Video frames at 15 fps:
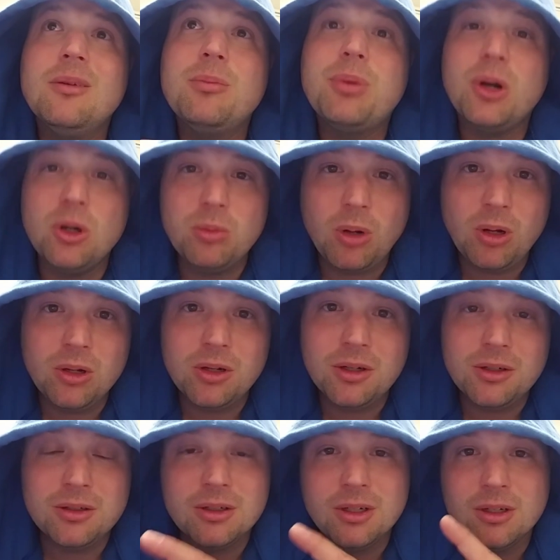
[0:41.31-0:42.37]
Pro
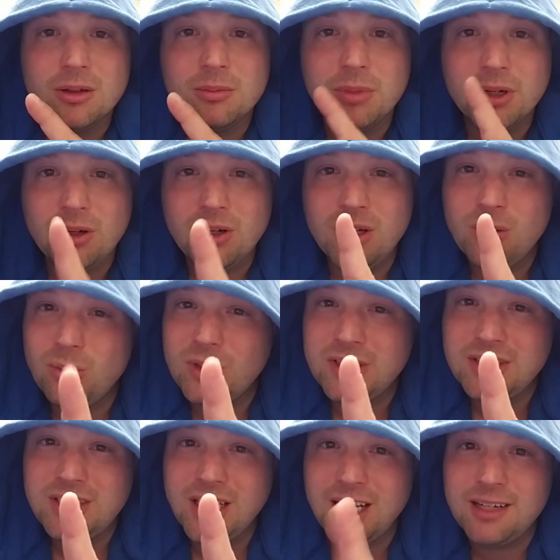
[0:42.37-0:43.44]
Bowler, but only
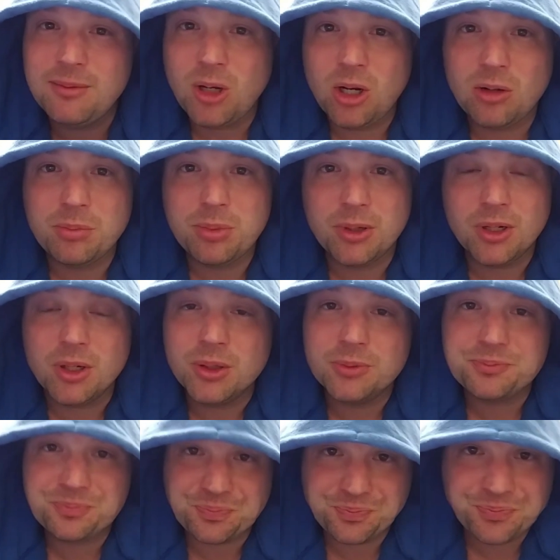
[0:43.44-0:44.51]
one time
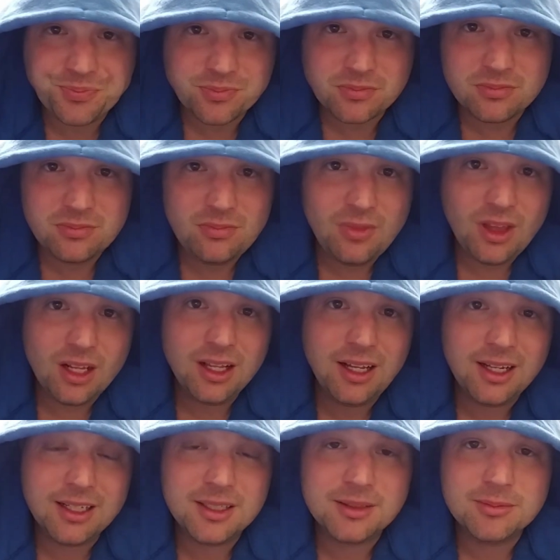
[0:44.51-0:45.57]
All-Pro.
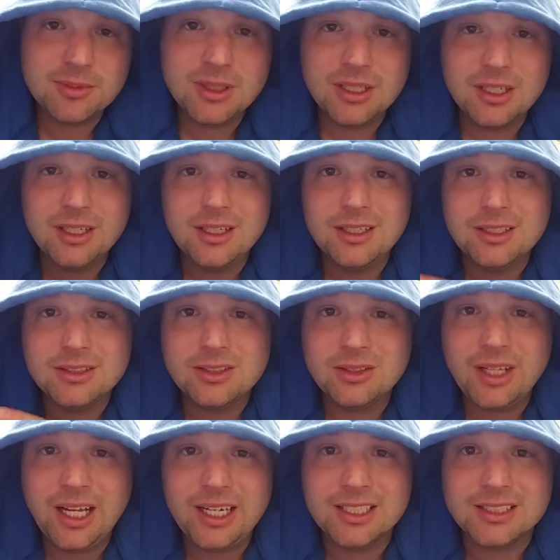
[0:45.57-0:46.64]
Um,
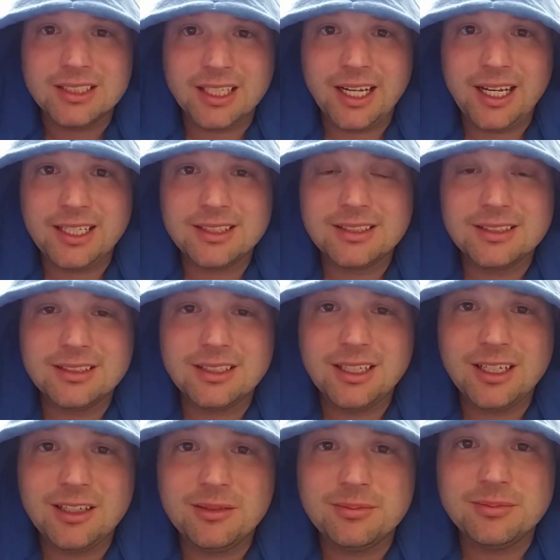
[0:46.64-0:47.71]
so that is that.
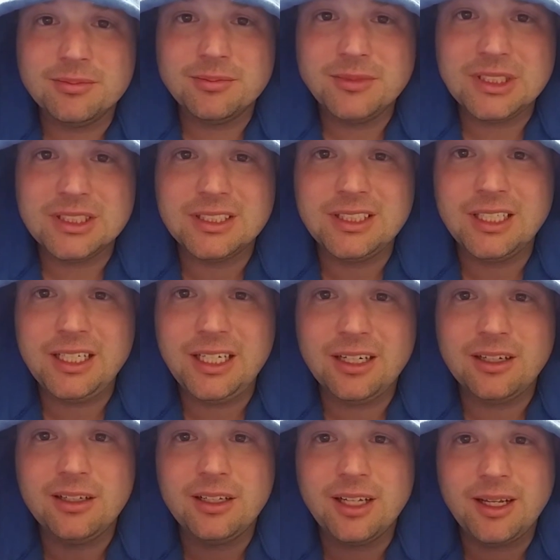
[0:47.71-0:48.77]
Um, I'm just sitting
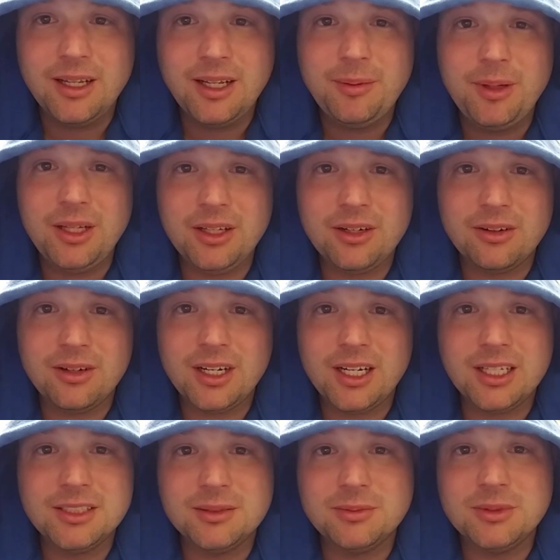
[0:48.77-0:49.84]
here. I am in the
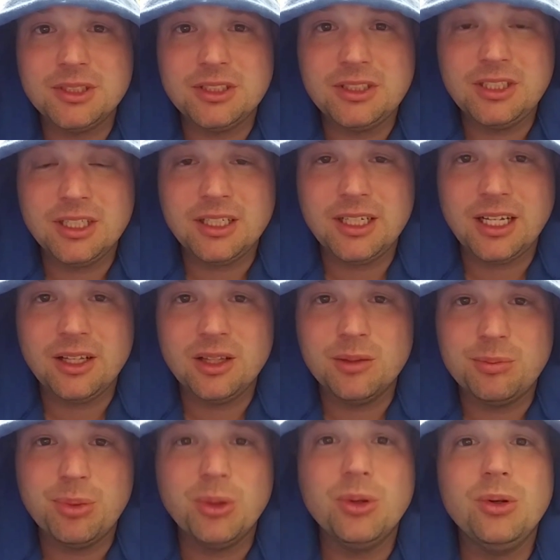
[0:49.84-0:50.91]
garage. I'm just chilling out in
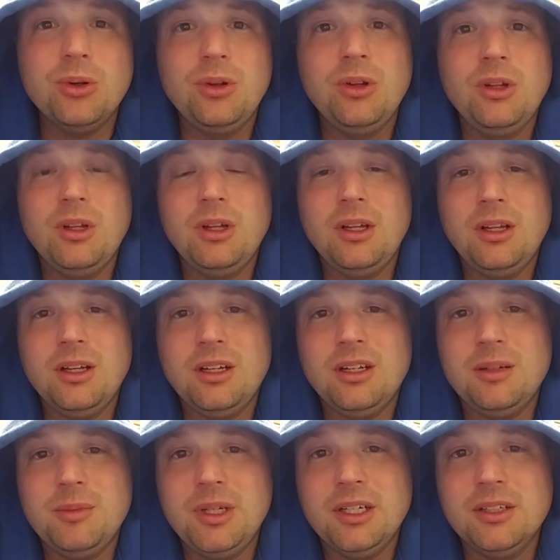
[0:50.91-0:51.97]
the pool
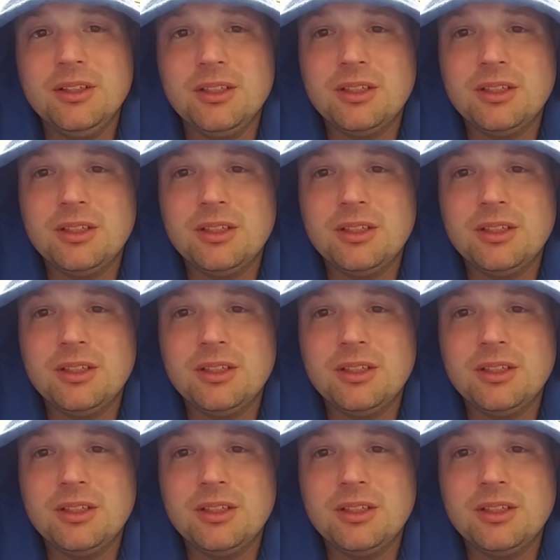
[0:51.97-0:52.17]
um, here in the